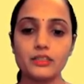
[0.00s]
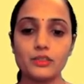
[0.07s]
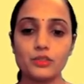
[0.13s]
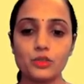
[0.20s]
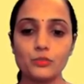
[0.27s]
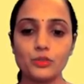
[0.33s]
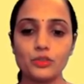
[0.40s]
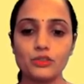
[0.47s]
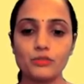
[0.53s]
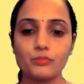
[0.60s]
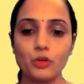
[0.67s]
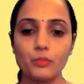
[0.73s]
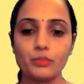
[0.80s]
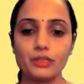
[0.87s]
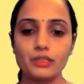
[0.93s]
distributive
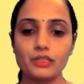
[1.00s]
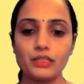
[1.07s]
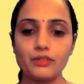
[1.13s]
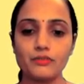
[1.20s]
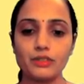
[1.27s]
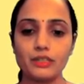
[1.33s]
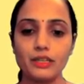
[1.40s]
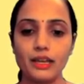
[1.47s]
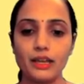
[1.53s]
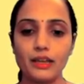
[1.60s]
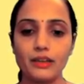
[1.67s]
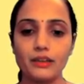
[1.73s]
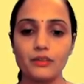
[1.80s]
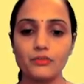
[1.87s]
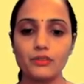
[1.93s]
property, we
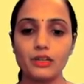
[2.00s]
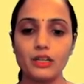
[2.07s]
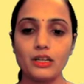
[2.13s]
have